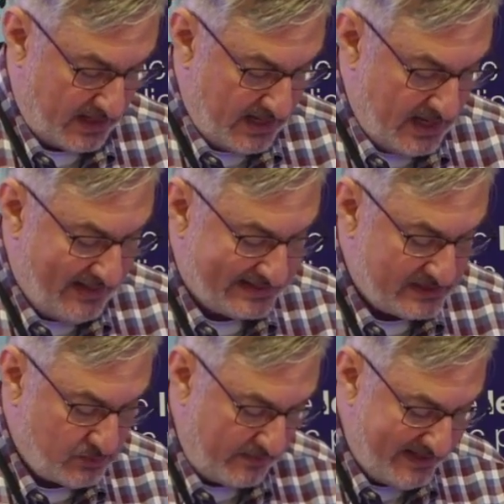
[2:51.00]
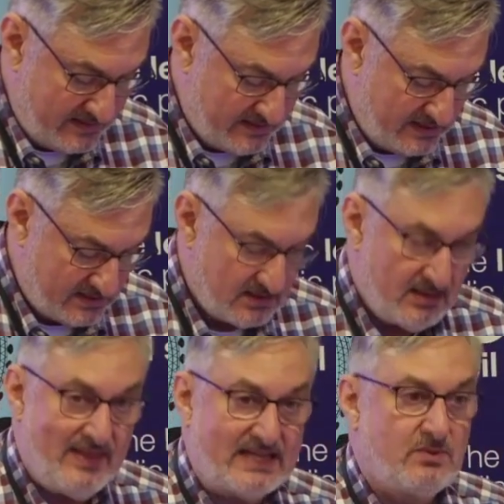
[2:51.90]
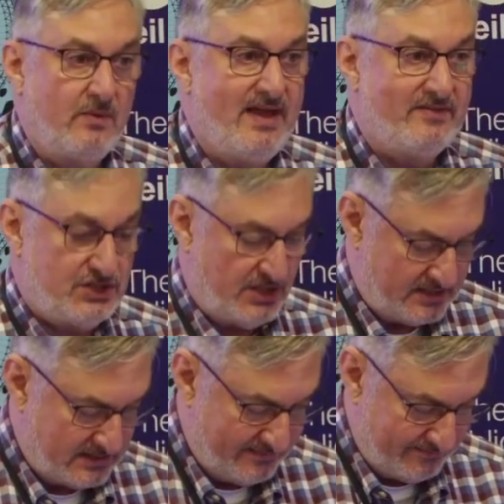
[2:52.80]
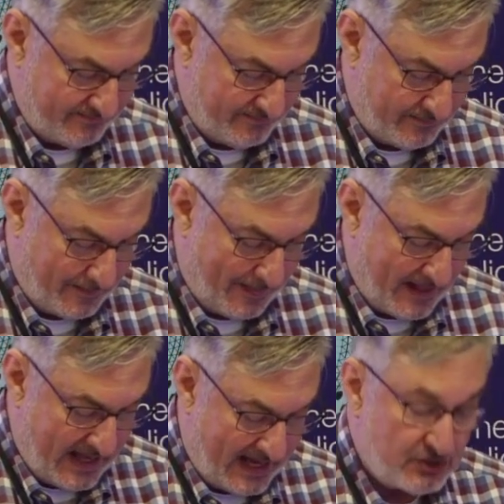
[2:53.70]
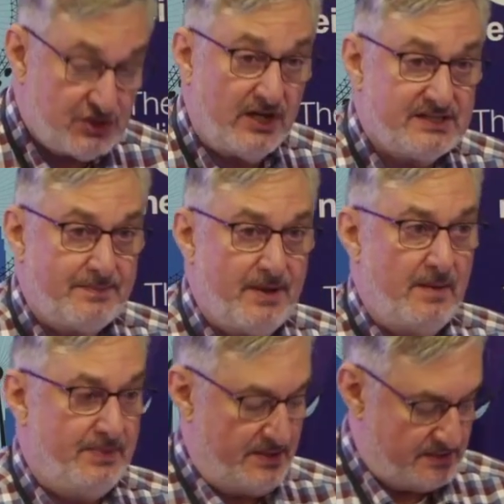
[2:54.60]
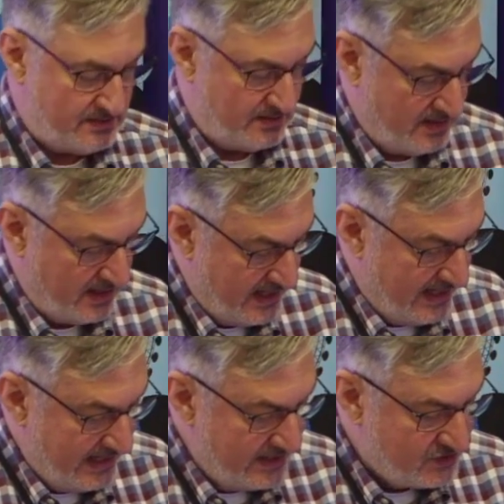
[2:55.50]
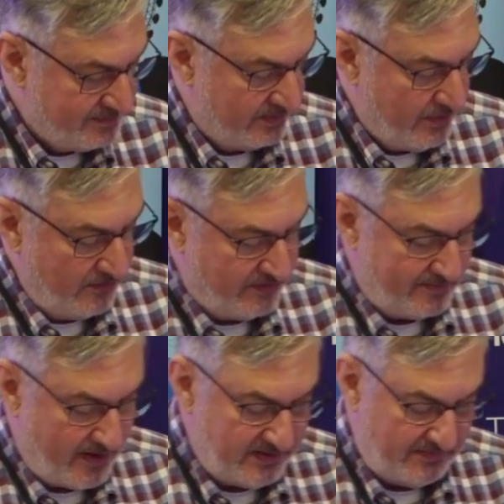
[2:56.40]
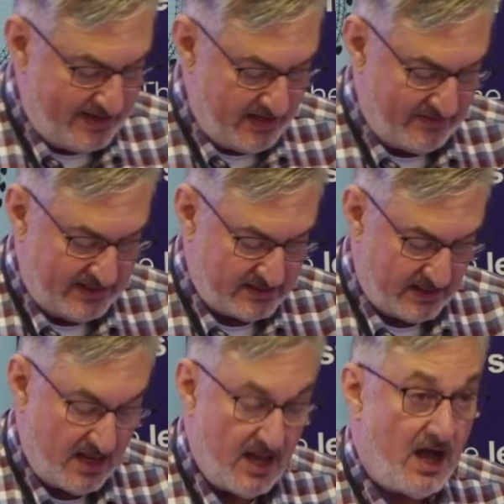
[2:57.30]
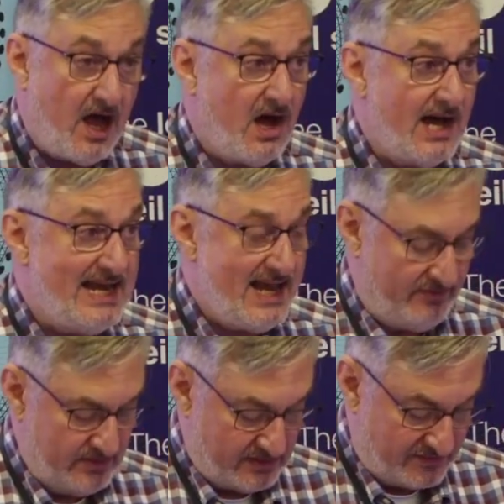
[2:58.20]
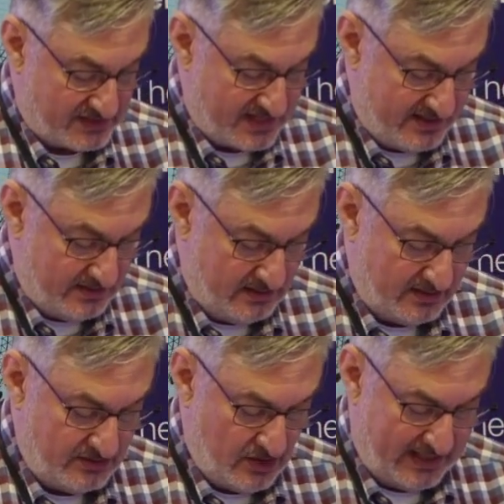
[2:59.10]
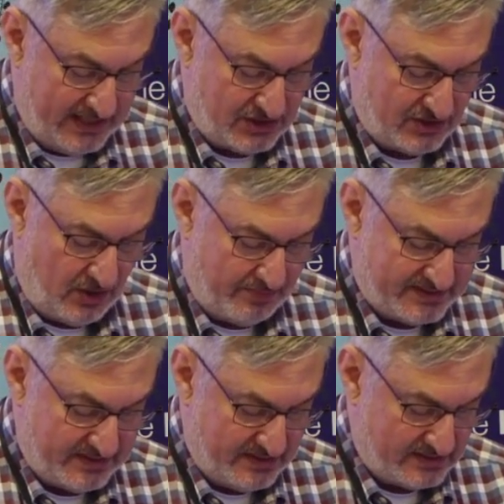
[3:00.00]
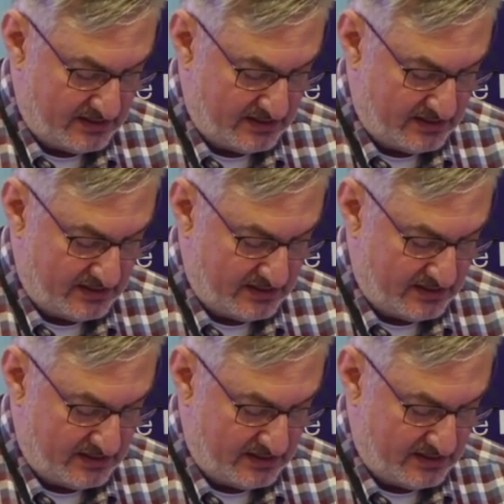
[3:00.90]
That is why we exist, and that's why we have a charter. Our chartered purpose is to promote for the public benefit high levels of skill, knowledge, competence,